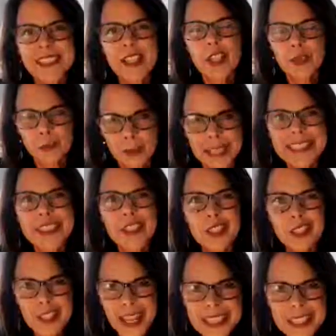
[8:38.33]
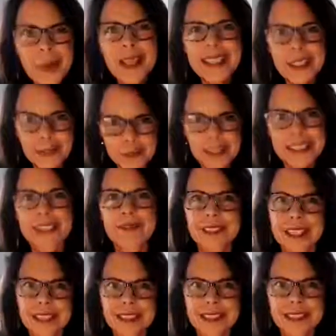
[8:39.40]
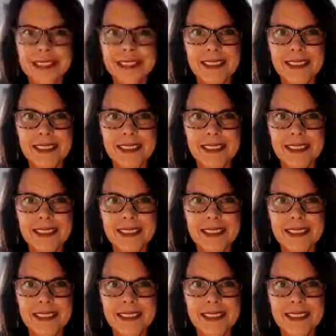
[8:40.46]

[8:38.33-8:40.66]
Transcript: regular and quick forgiveness.